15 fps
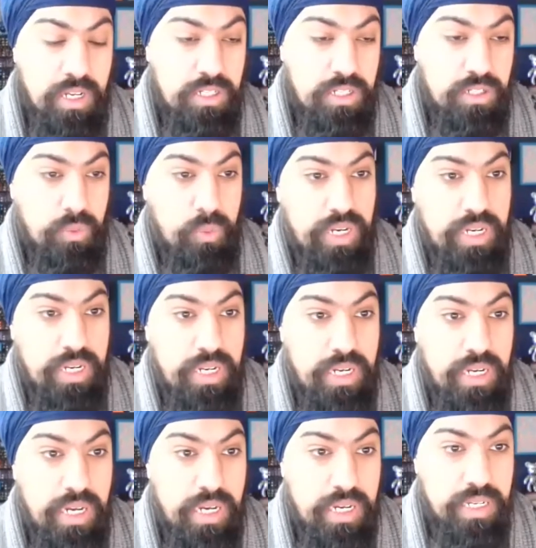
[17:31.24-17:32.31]
So we
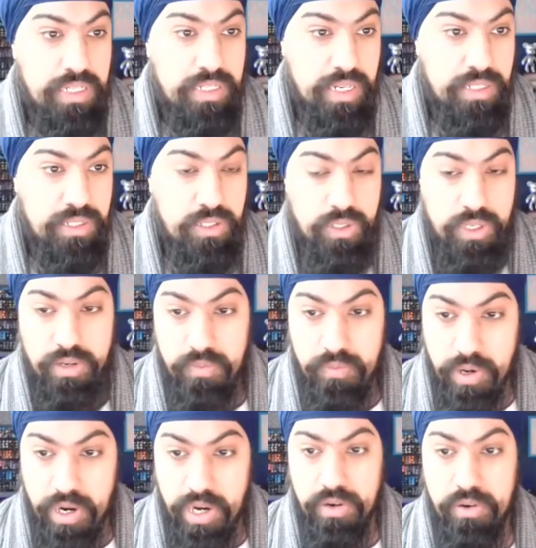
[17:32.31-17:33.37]
decided to kind of
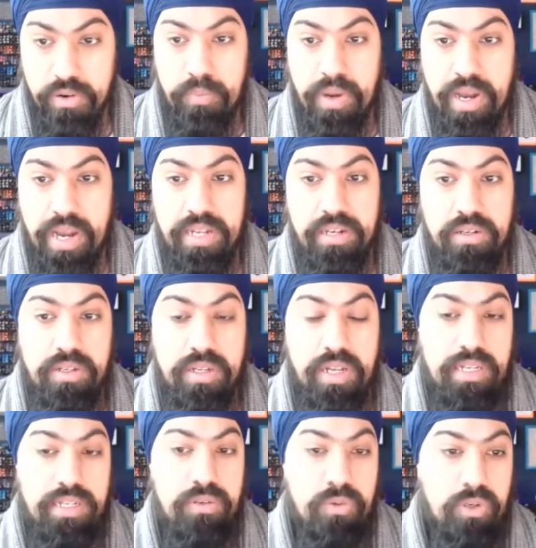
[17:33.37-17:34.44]
partner up and
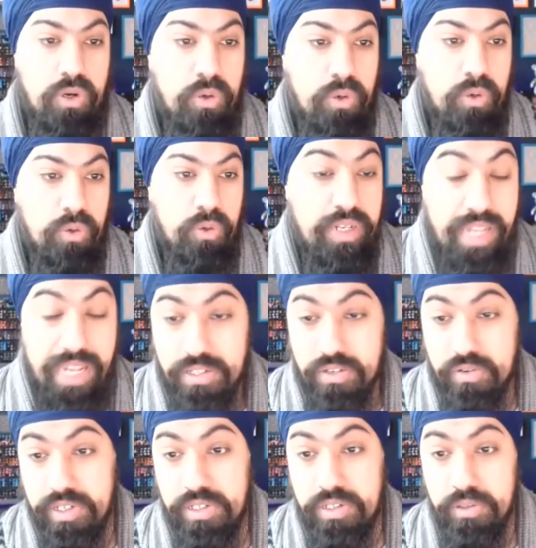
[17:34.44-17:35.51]
go and
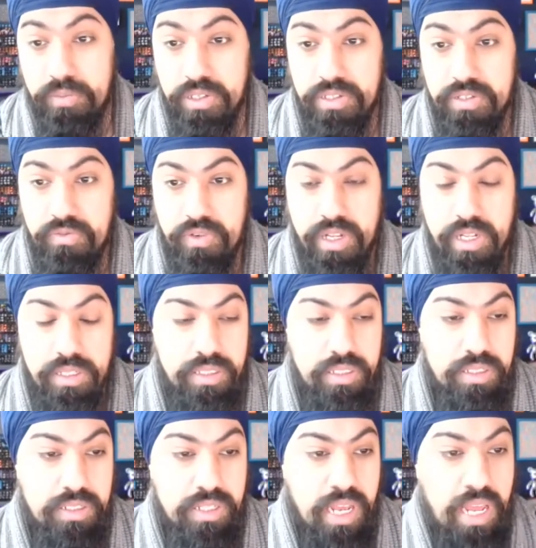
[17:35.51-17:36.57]
enter into Positive
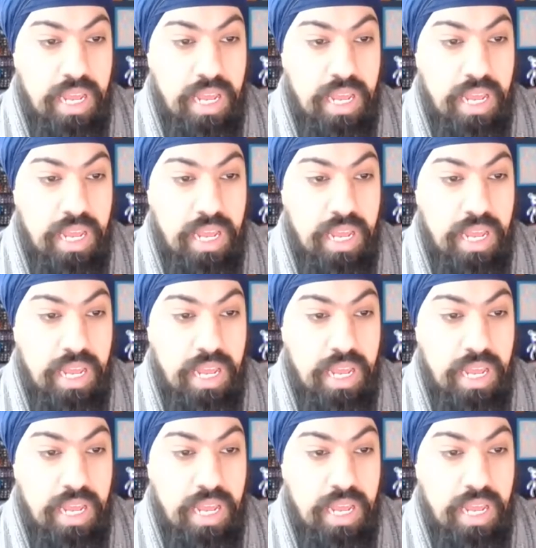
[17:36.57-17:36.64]
Realities.